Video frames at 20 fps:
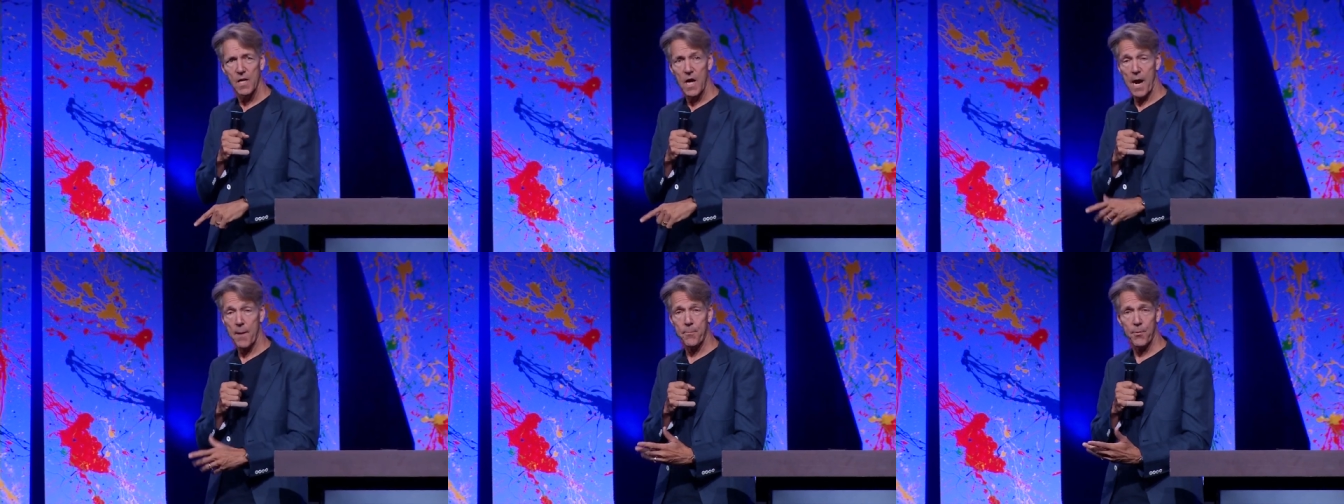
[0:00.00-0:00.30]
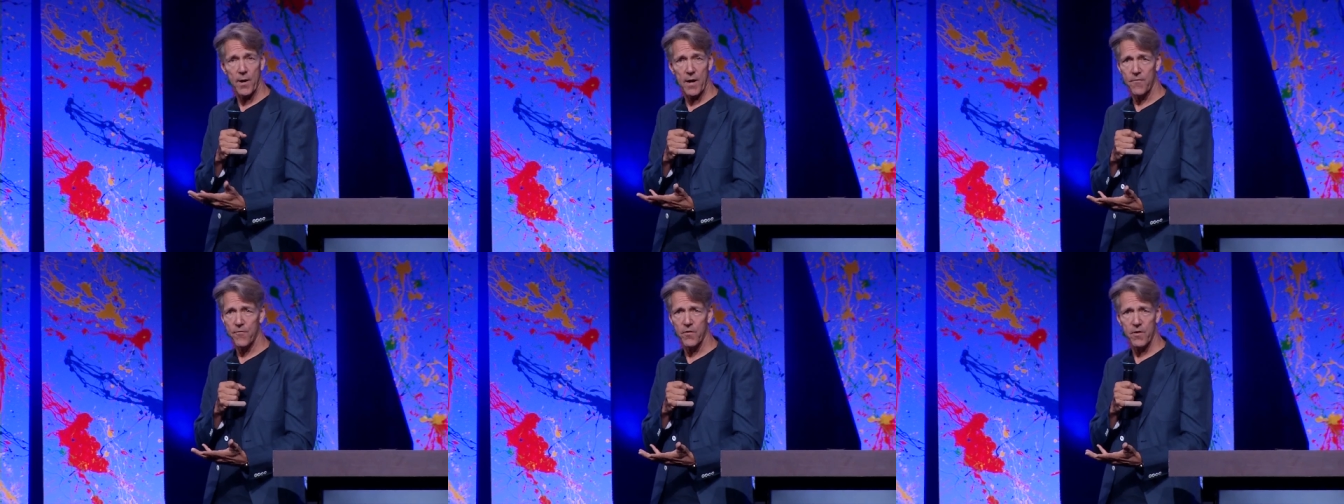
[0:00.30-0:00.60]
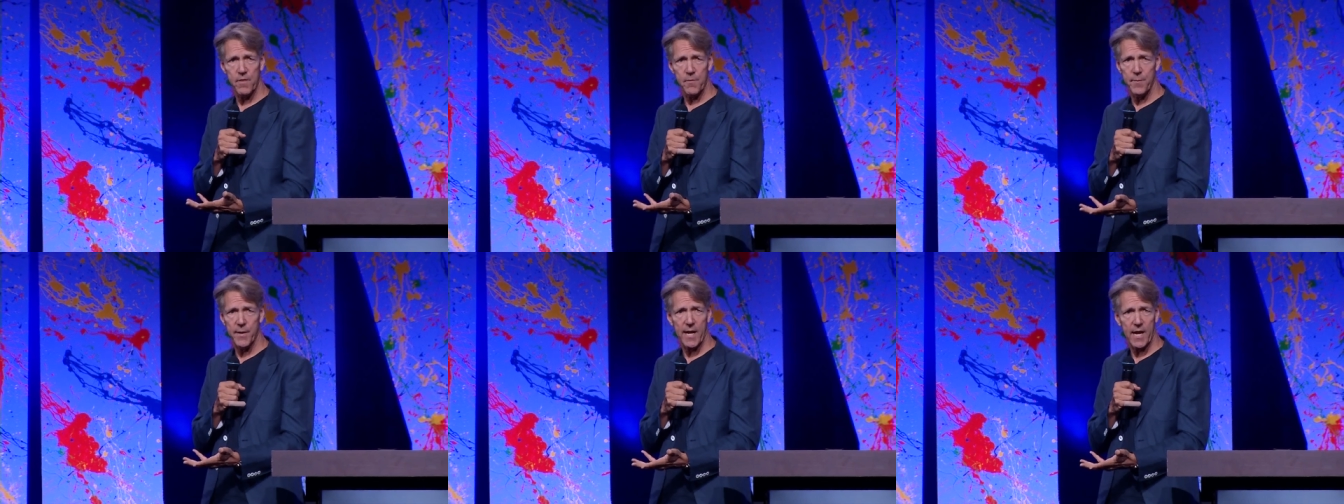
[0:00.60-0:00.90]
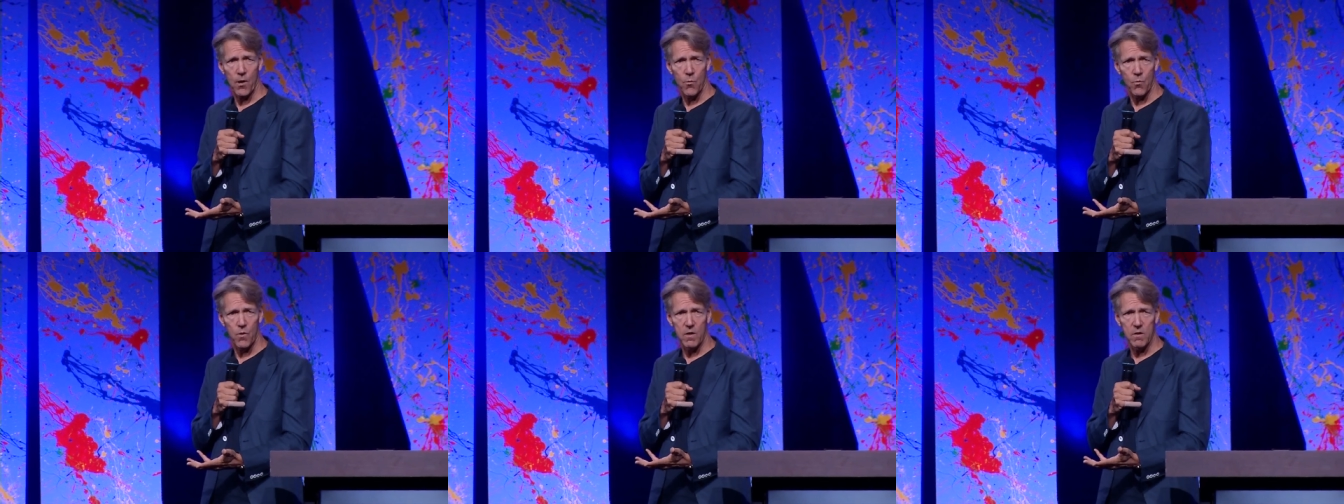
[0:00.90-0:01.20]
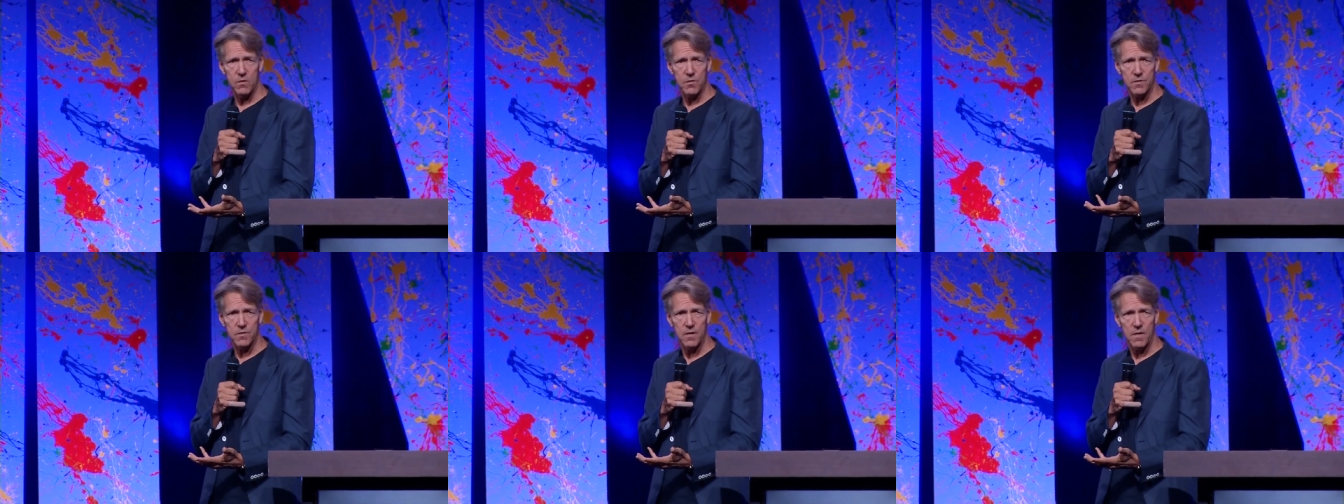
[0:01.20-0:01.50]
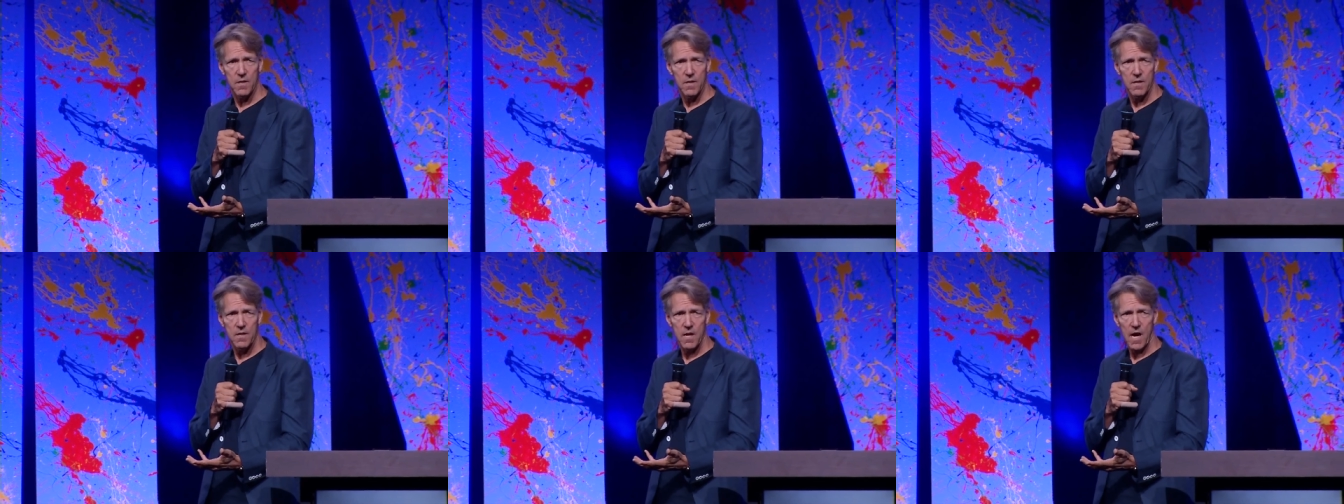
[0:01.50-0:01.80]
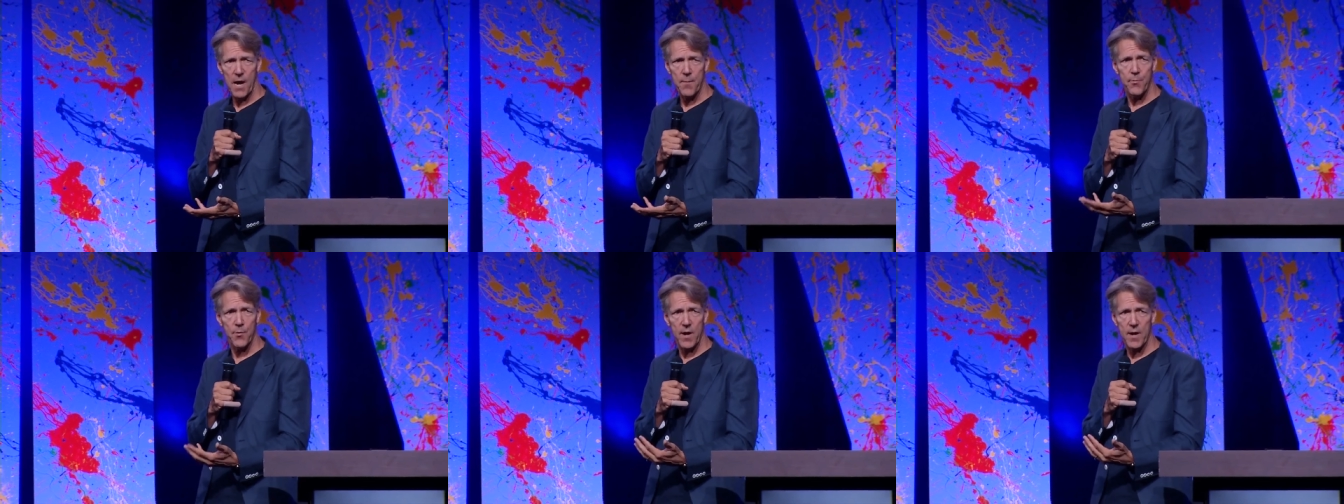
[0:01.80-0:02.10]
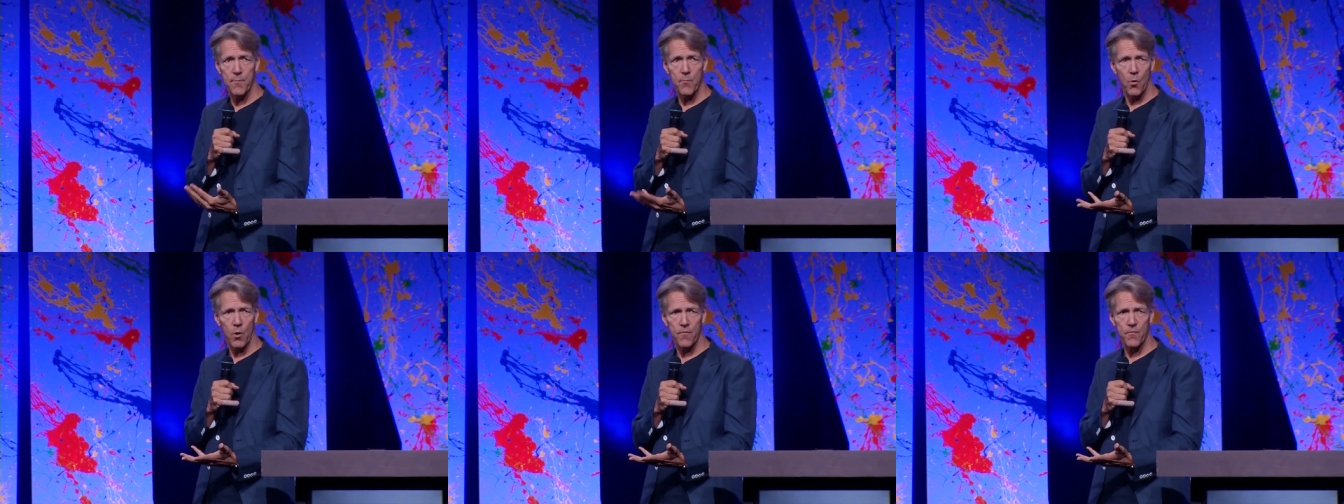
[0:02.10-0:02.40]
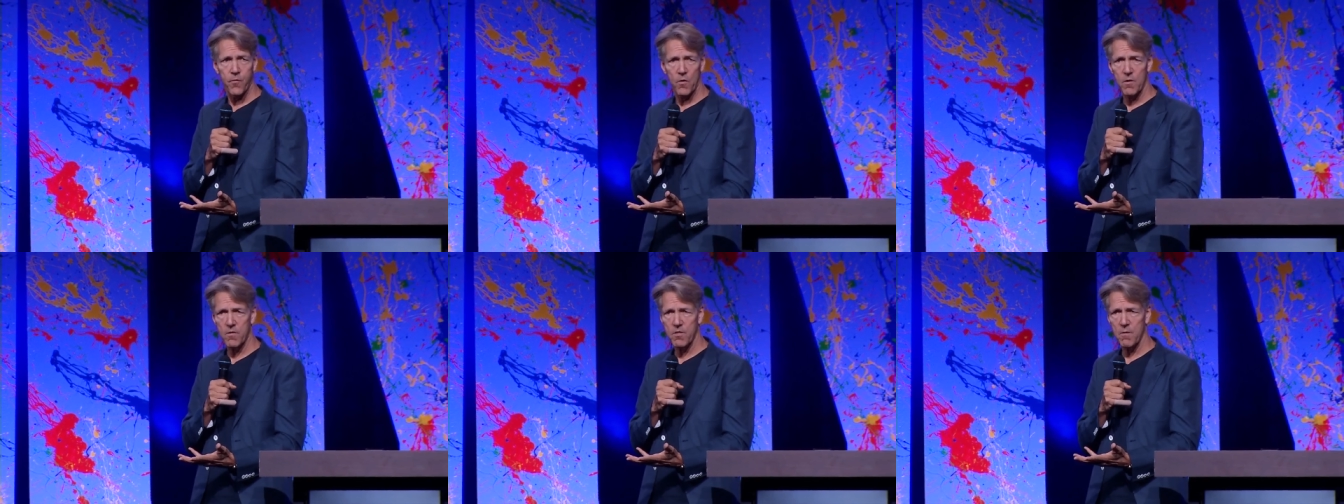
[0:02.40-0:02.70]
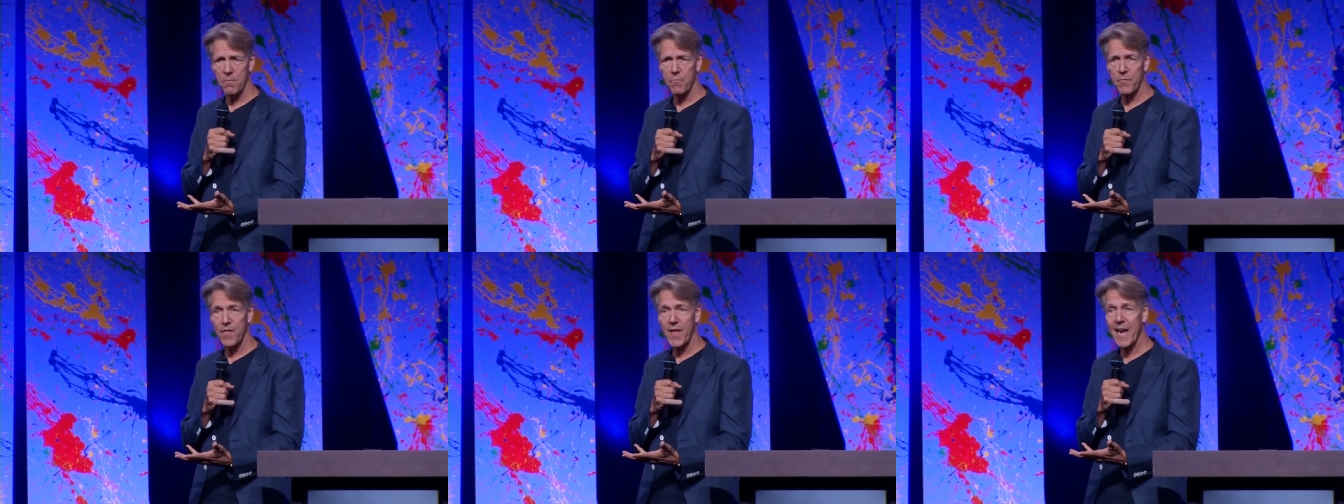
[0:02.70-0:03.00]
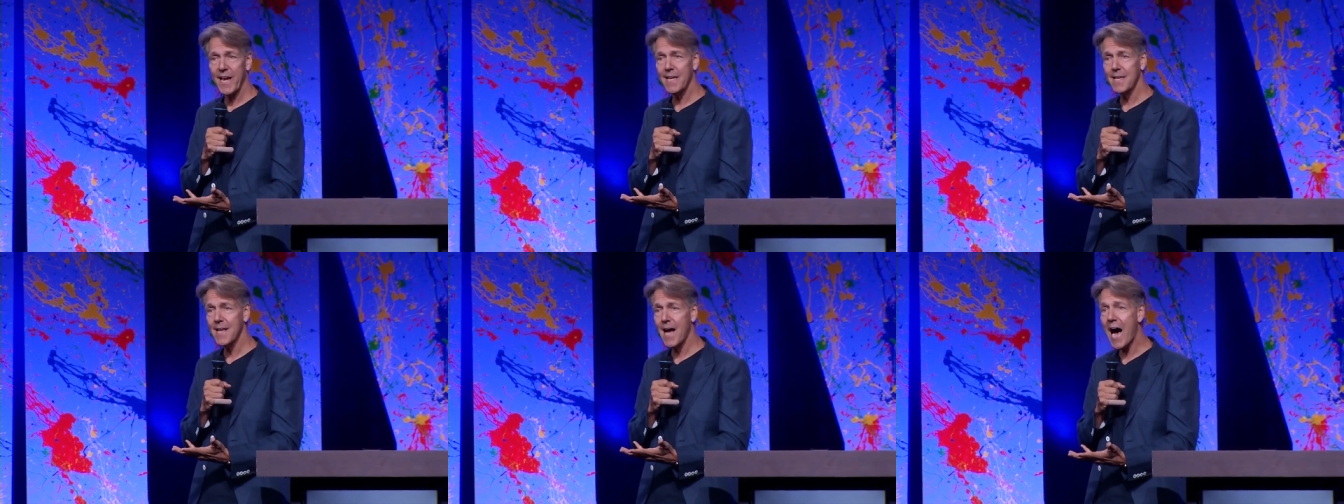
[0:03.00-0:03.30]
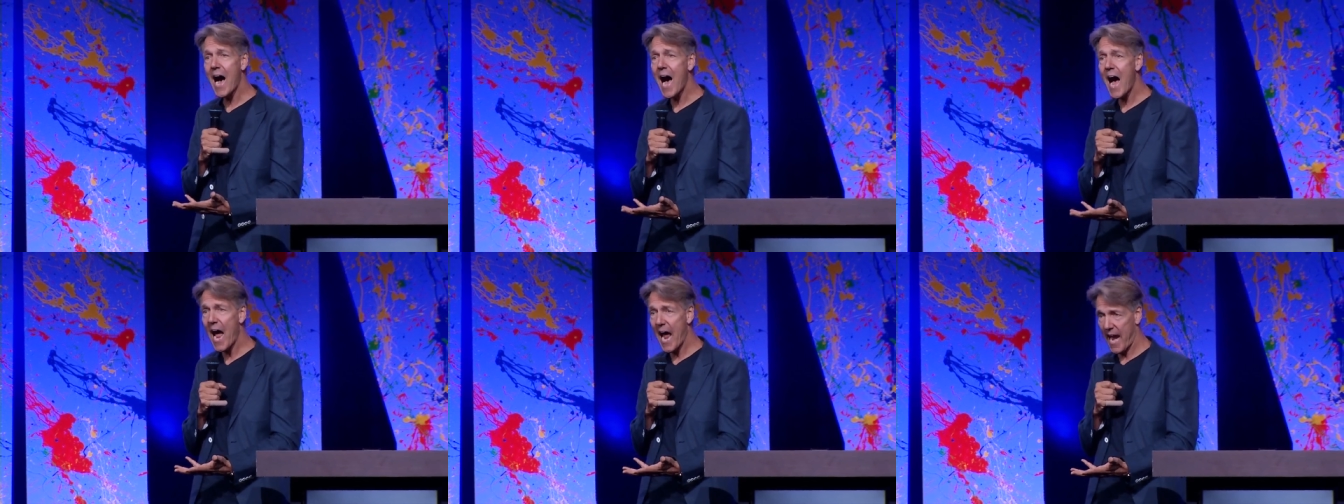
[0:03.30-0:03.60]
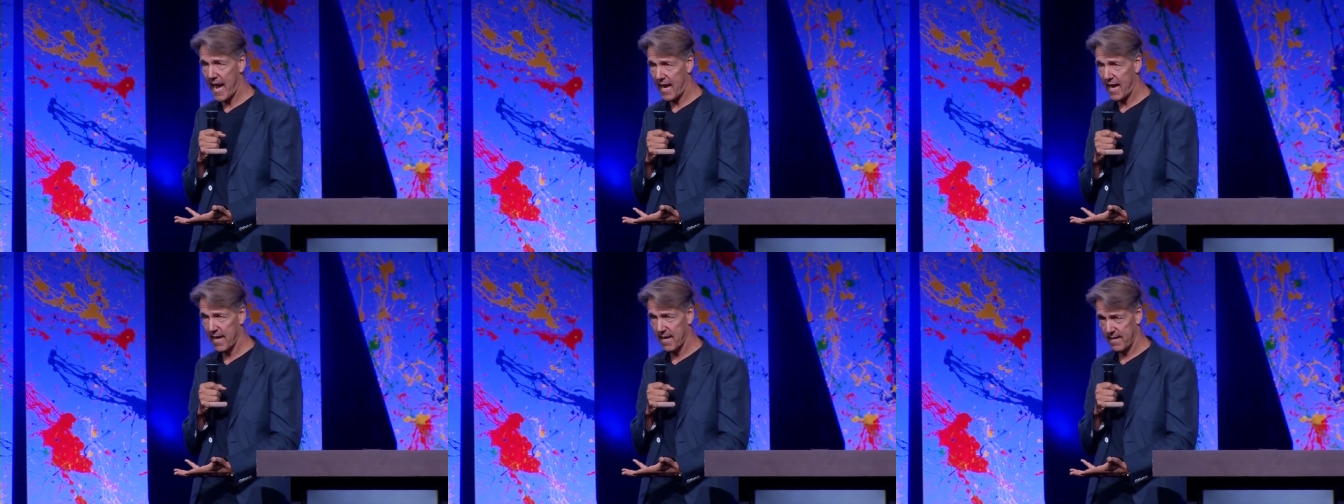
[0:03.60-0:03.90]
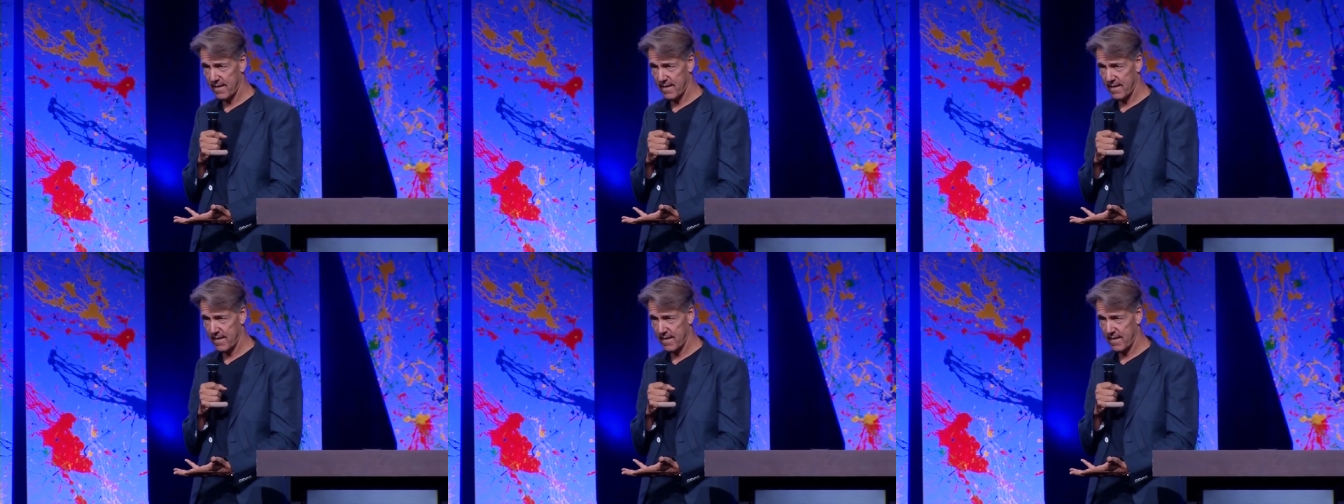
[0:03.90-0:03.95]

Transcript: I pray for them, they get worse. I pray more for them, they die.